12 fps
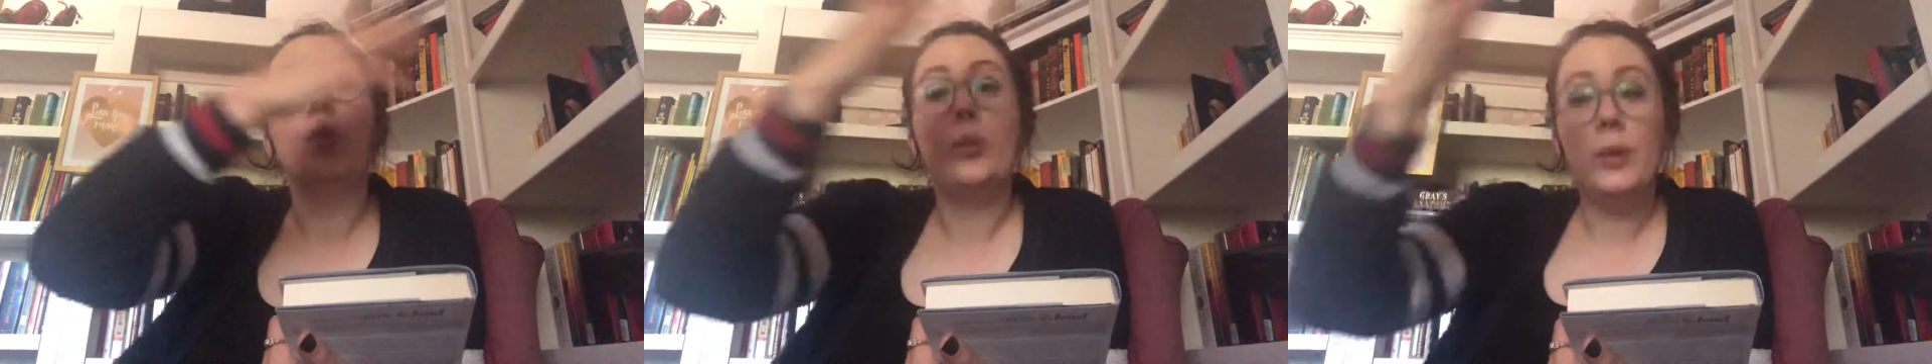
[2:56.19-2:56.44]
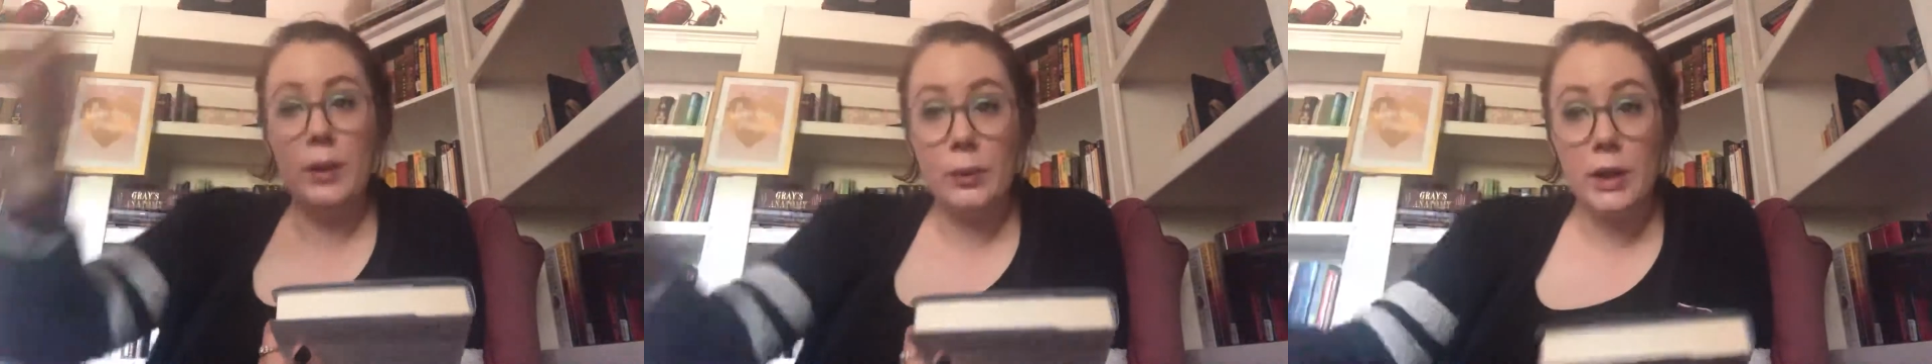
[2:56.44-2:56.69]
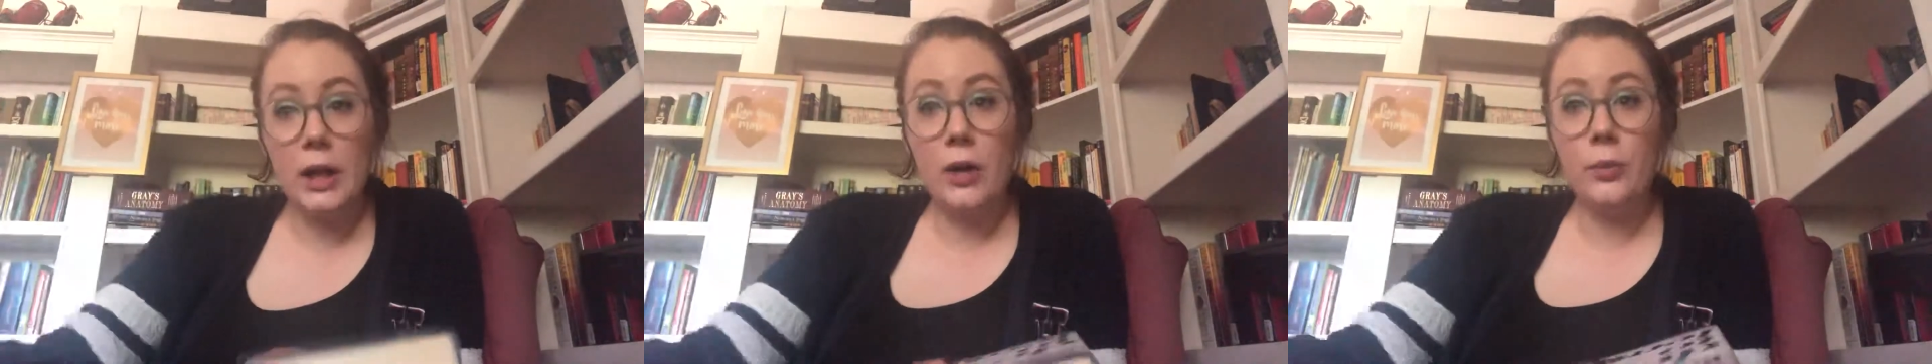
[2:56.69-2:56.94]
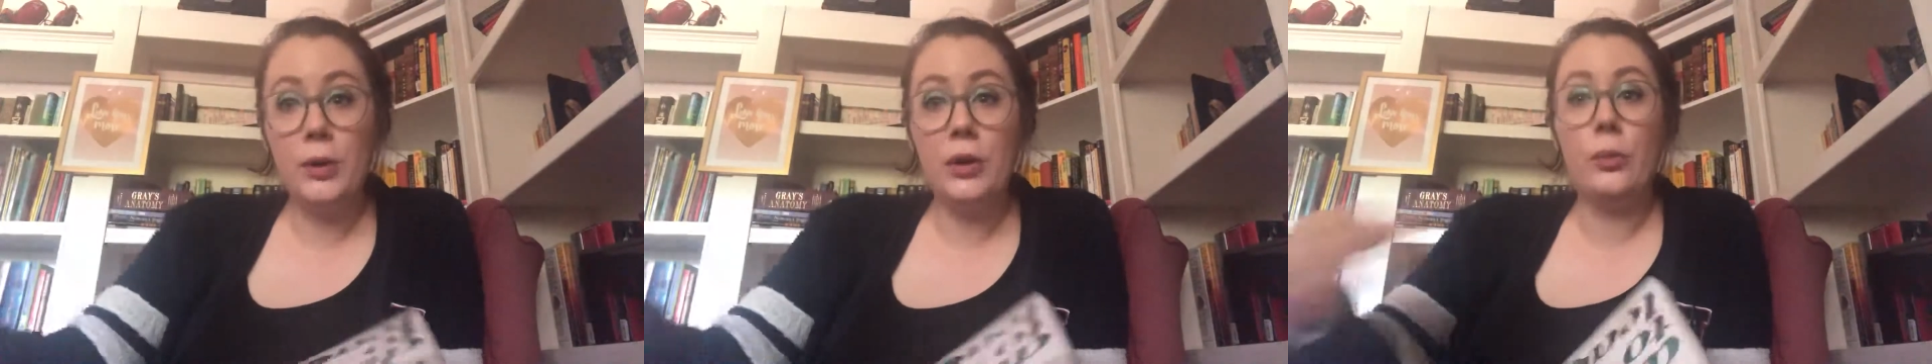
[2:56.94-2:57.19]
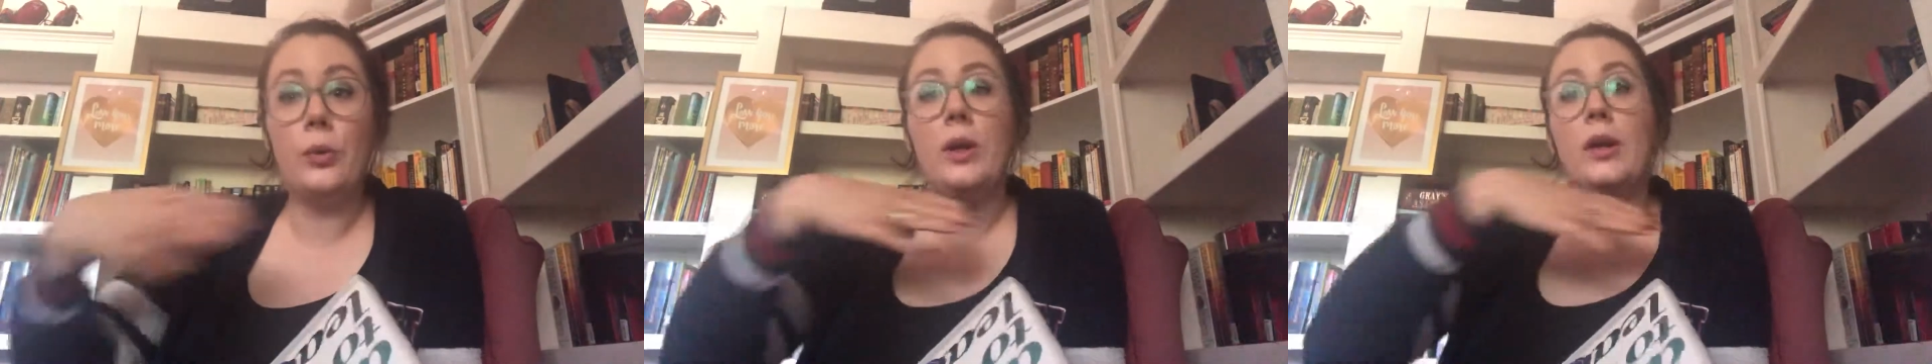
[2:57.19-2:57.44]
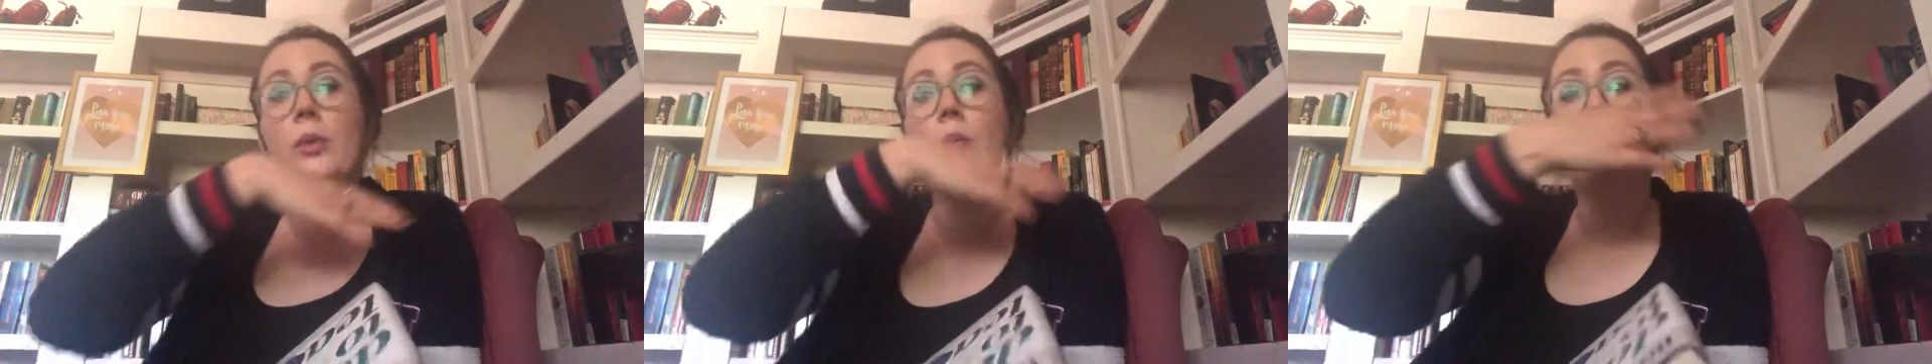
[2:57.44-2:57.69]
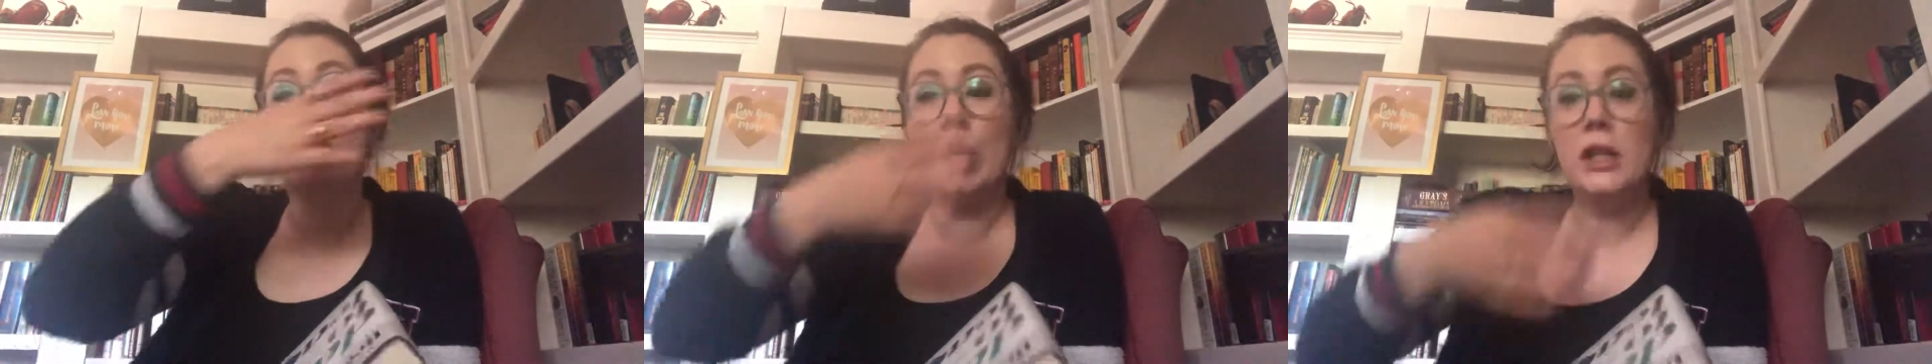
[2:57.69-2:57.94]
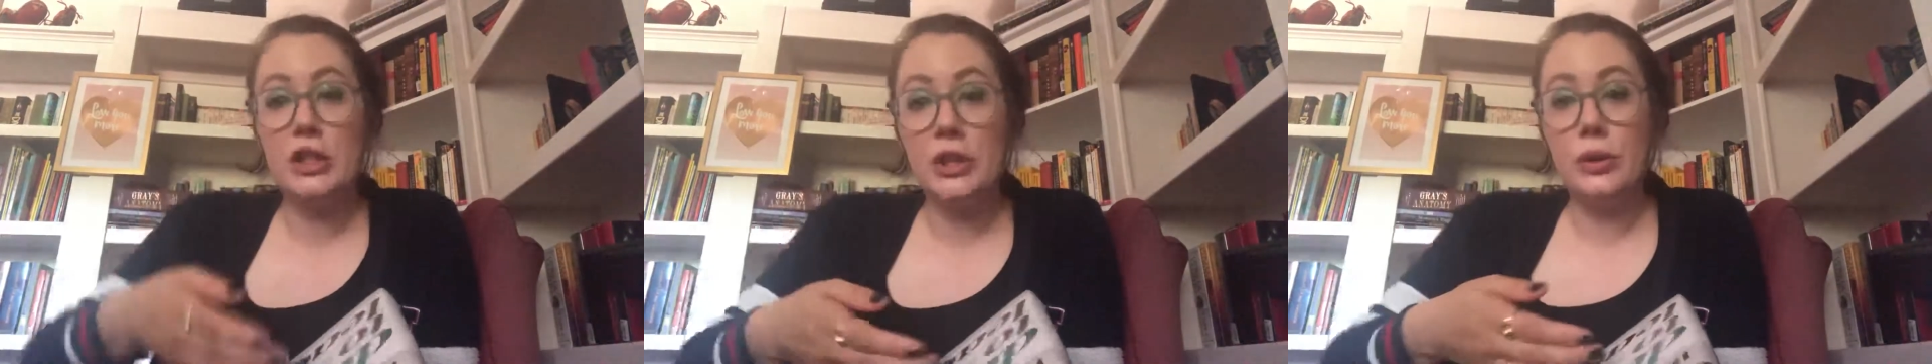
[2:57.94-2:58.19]
we want to help you, we
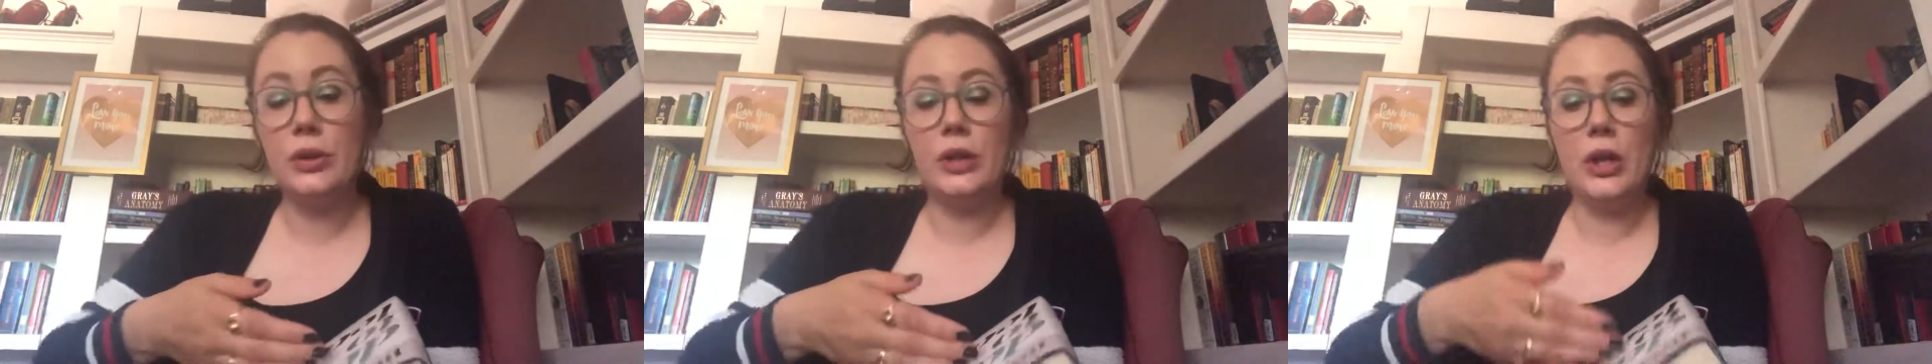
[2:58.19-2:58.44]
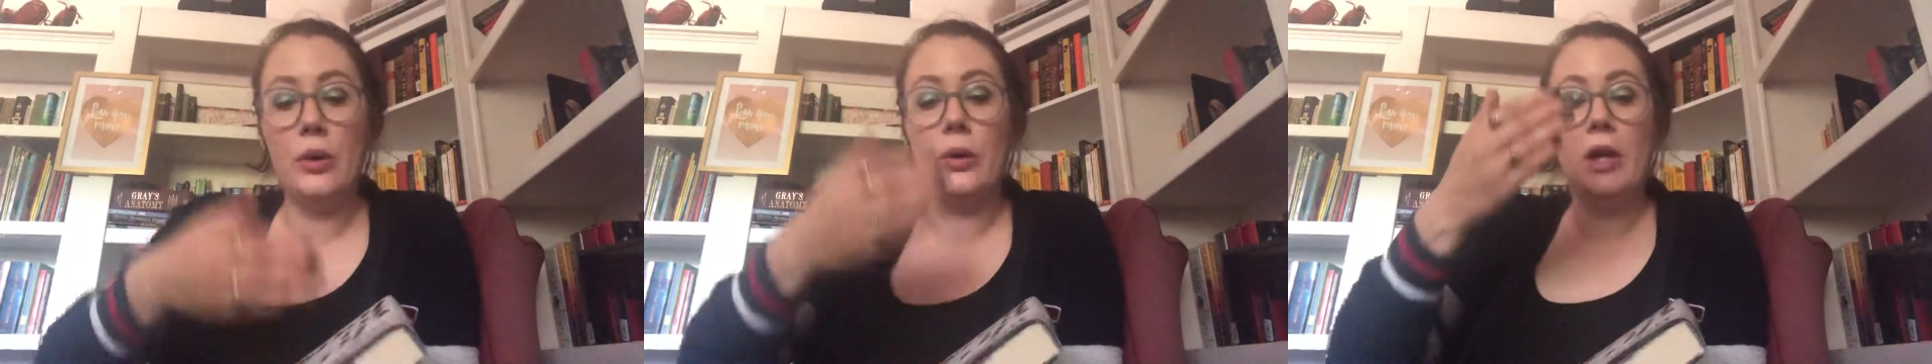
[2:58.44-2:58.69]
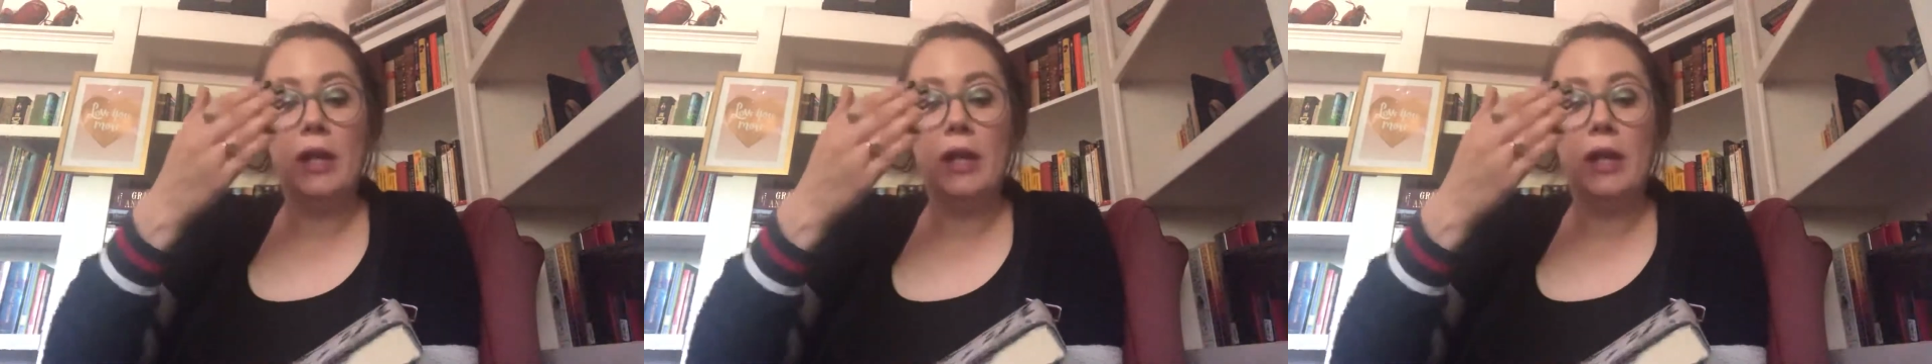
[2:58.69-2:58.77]
want you to know